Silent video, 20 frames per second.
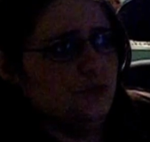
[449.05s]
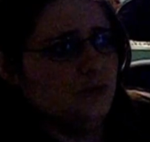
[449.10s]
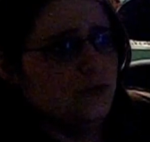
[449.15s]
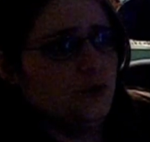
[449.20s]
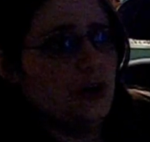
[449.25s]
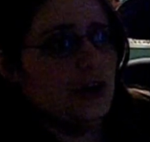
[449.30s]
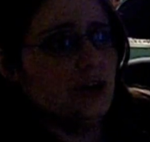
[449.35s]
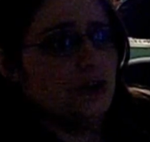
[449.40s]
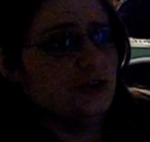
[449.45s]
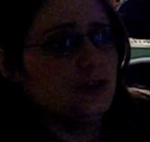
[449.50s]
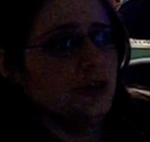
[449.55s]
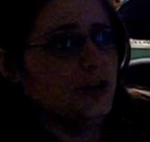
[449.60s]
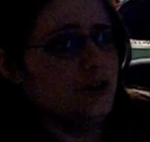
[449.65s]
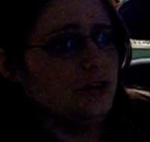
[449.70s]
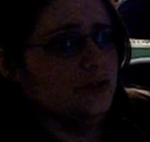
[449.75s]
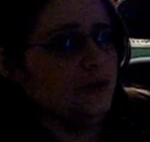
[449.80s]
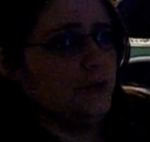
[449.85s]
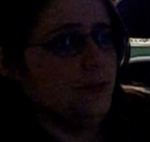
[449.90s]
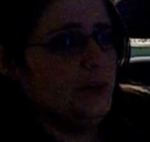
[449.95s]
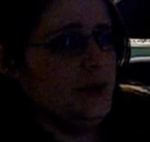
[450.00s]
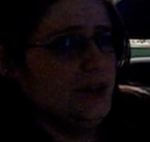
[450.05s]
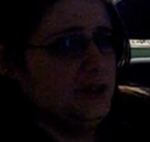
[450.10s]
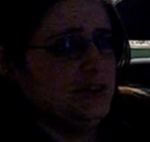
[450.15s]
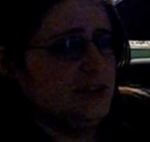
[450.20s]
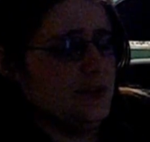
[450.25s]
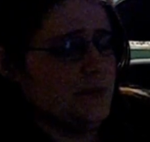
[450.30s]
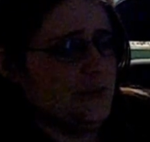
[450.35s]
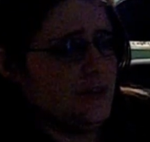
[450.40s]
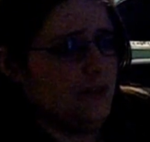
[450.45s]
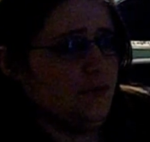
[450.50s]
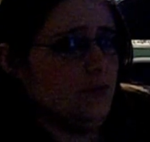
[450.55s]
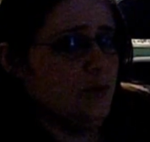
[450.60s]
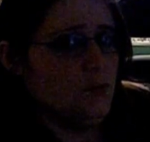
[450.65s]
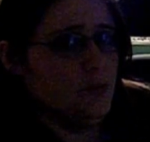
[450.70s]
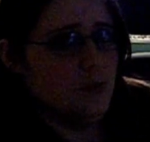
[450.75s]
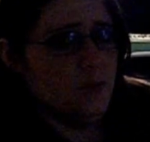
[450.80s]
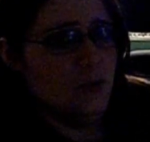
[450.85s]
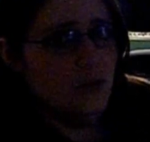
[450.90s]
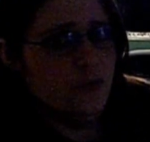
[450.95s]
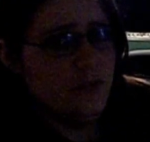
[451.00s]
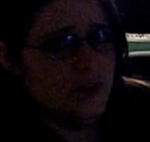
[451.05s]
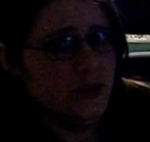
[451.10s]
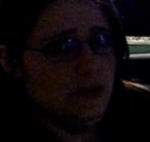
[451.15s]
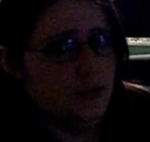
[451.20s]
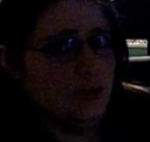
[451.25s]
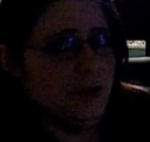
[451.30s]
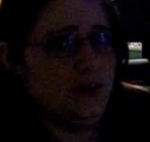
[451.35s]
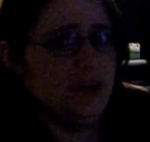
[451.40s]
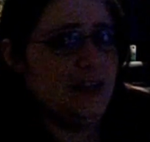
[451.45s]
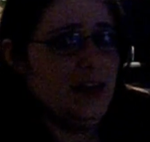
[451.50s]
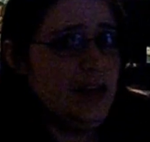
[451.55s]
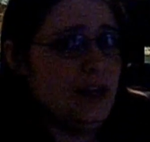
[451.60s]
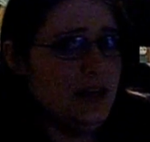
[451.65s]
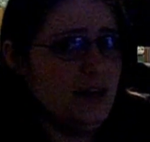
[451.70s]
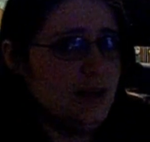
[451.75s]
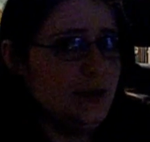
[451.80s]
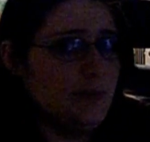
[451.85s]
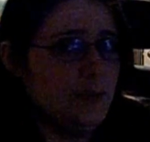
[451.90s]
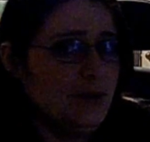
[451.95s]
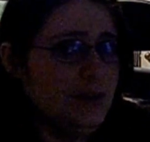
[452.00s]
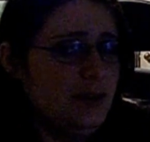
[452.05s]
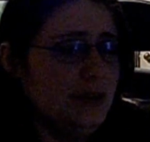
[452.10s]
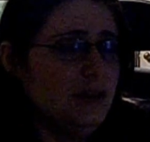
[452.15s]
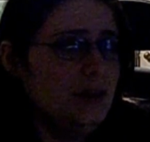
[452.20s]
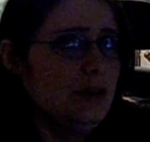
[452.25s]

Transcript: we are trying to repeat something from a movie or a game